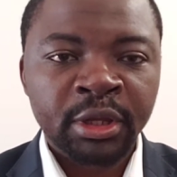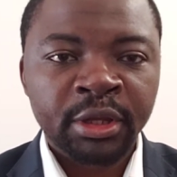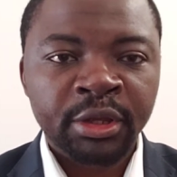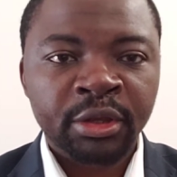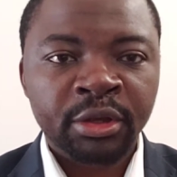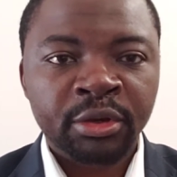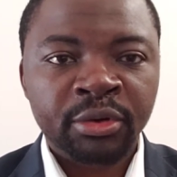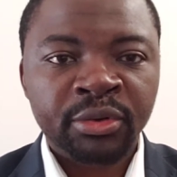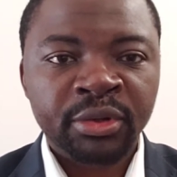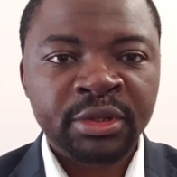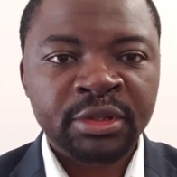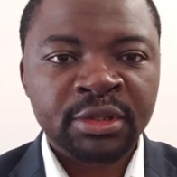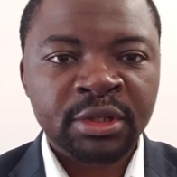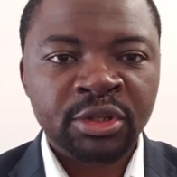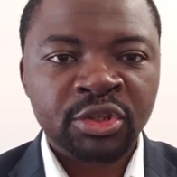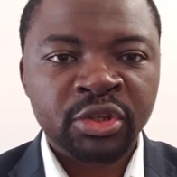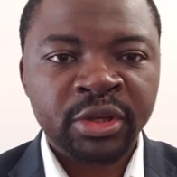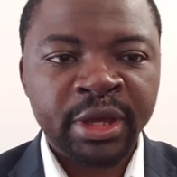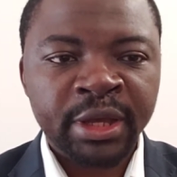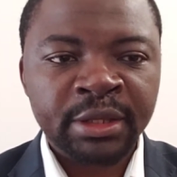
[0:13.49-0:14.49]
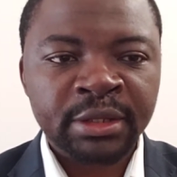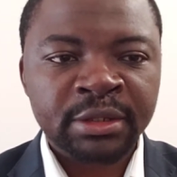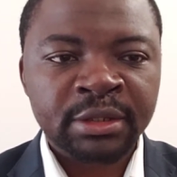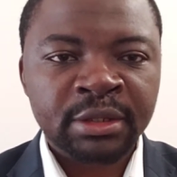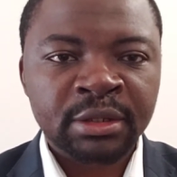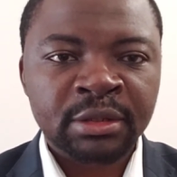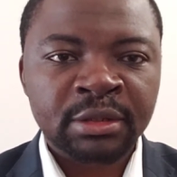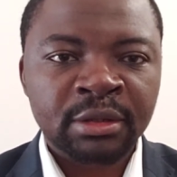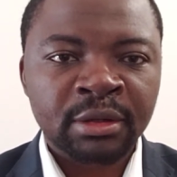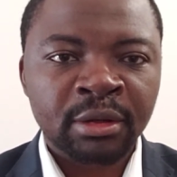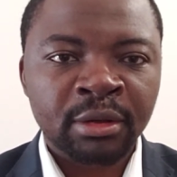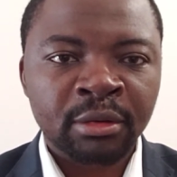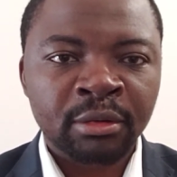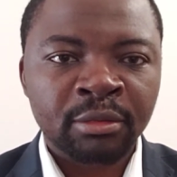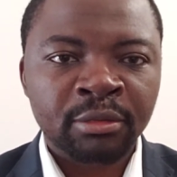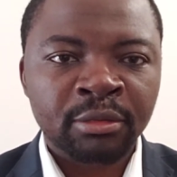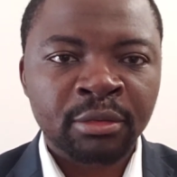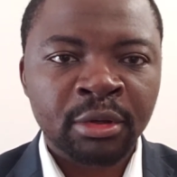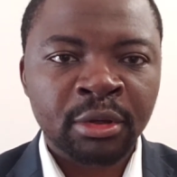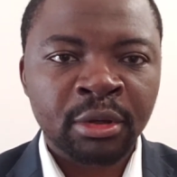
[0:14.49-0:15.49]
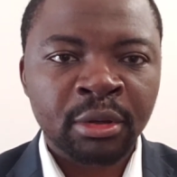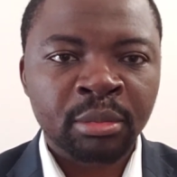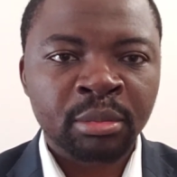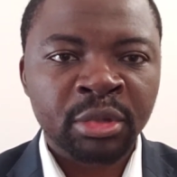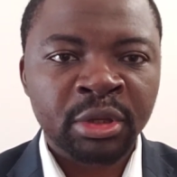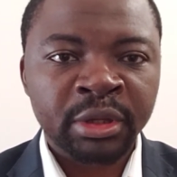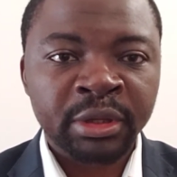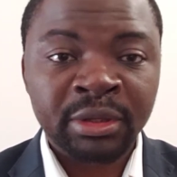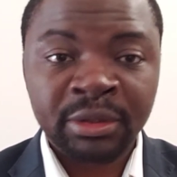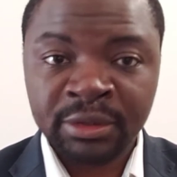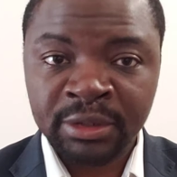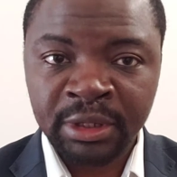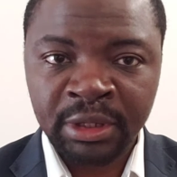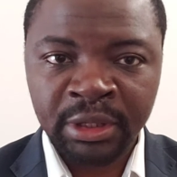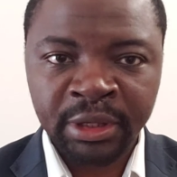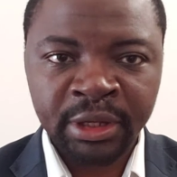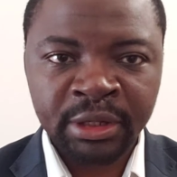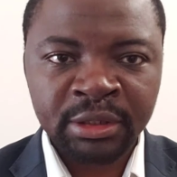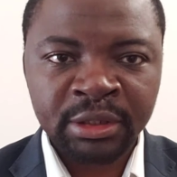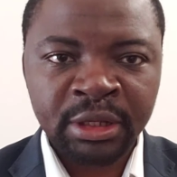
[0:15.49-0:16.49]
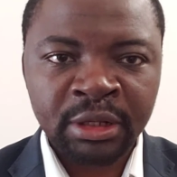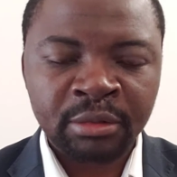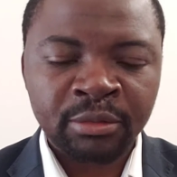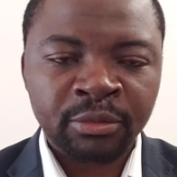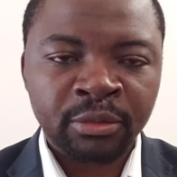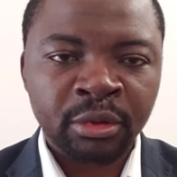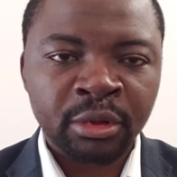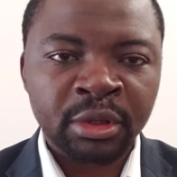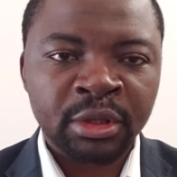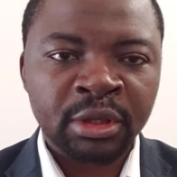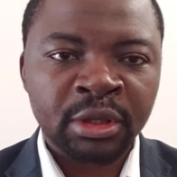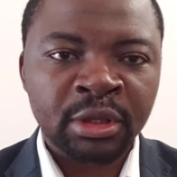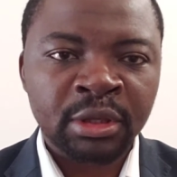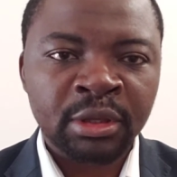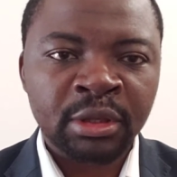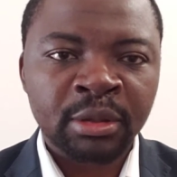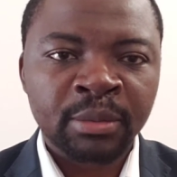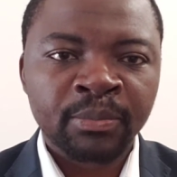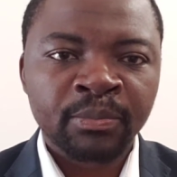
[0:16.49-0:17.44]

increase their chances of being selected for the